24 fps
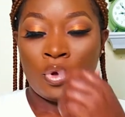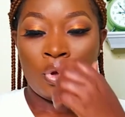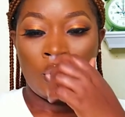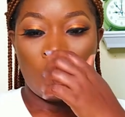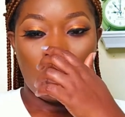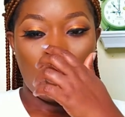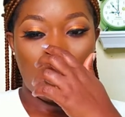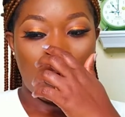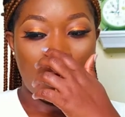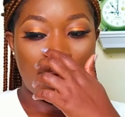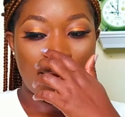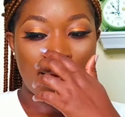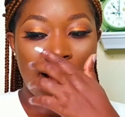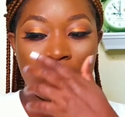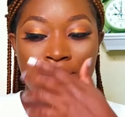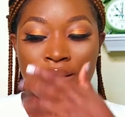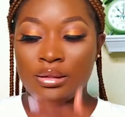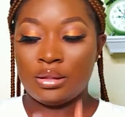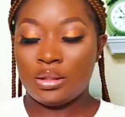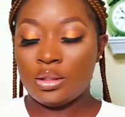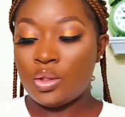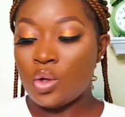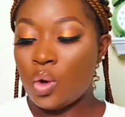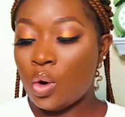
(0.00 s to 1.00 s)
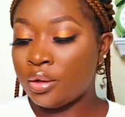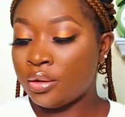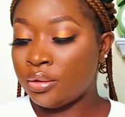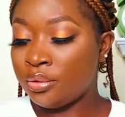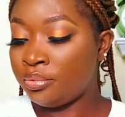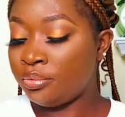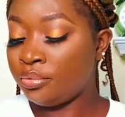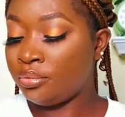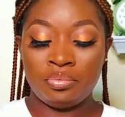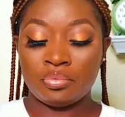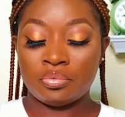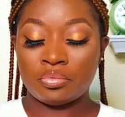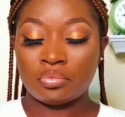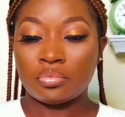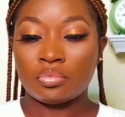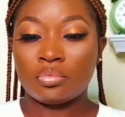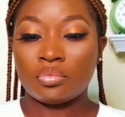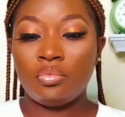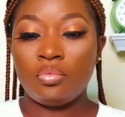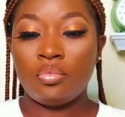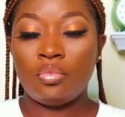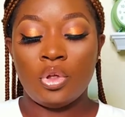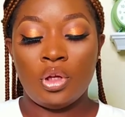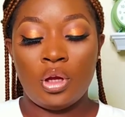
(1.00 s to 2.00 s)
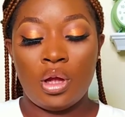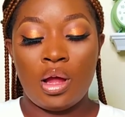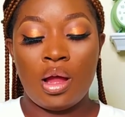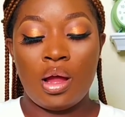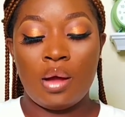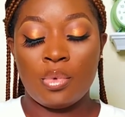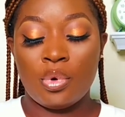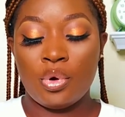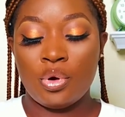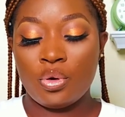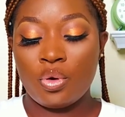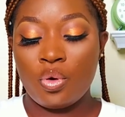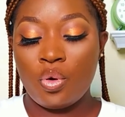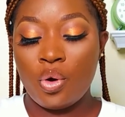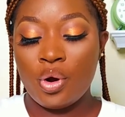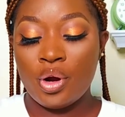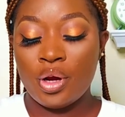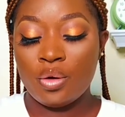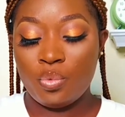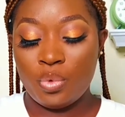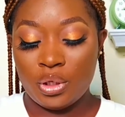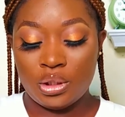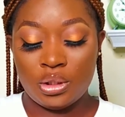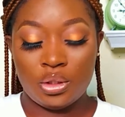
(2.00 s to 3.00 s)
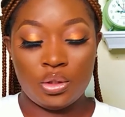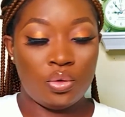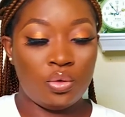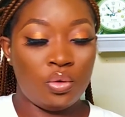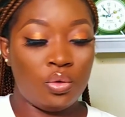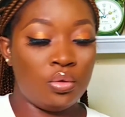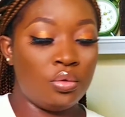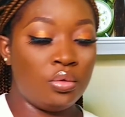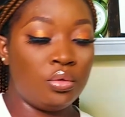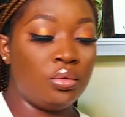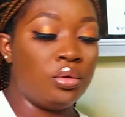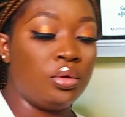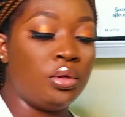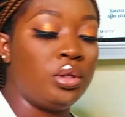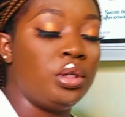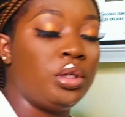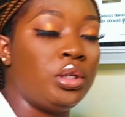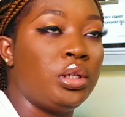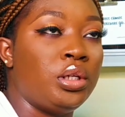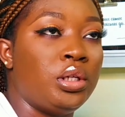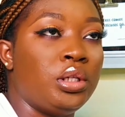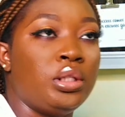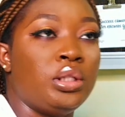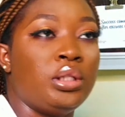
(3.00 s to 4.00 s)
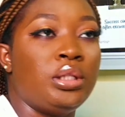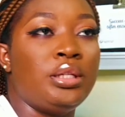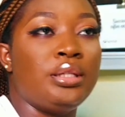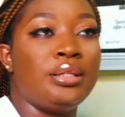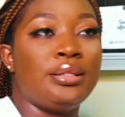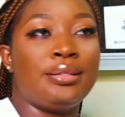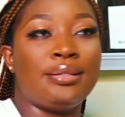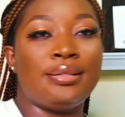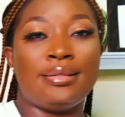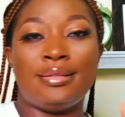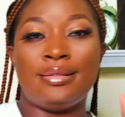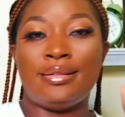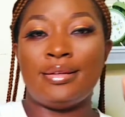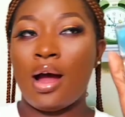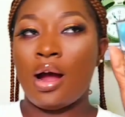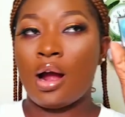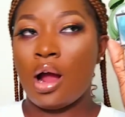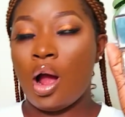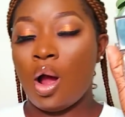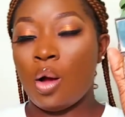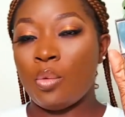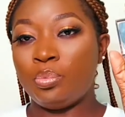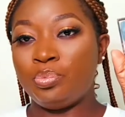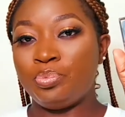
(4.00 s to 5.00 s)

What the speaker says: Okay, that's done. I'm going to go in with, this dark